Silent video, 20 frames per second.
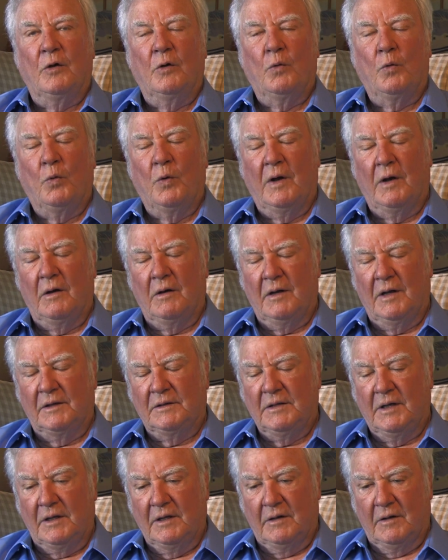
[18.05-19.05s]
Well, I
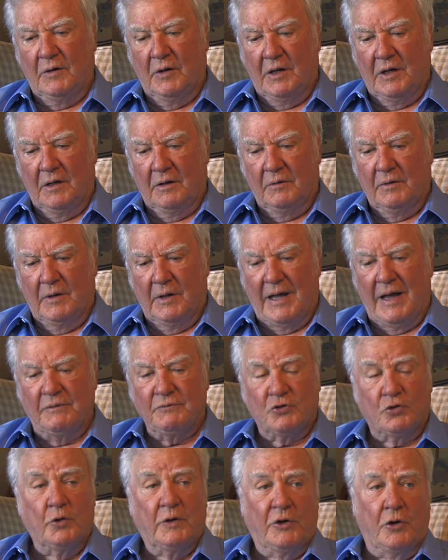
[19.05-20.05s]
tell you, I
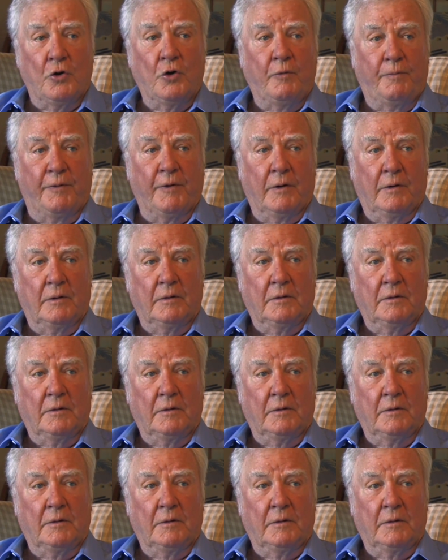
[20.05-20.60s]
was doing Hooper